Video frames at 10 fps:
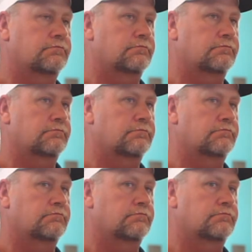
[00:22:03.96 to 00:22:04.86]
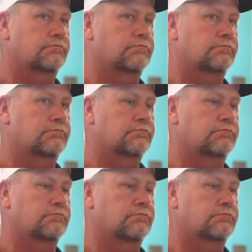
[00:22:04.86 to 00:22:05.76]

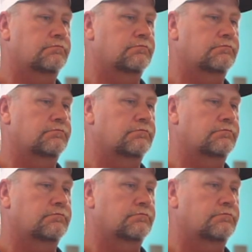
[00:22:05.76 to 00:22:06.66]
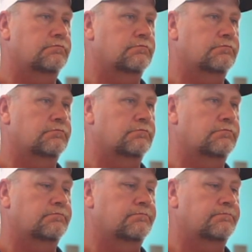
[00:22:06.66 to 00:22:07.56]

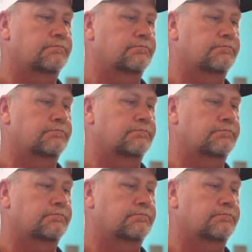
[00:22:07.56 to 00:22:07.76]
[no speech]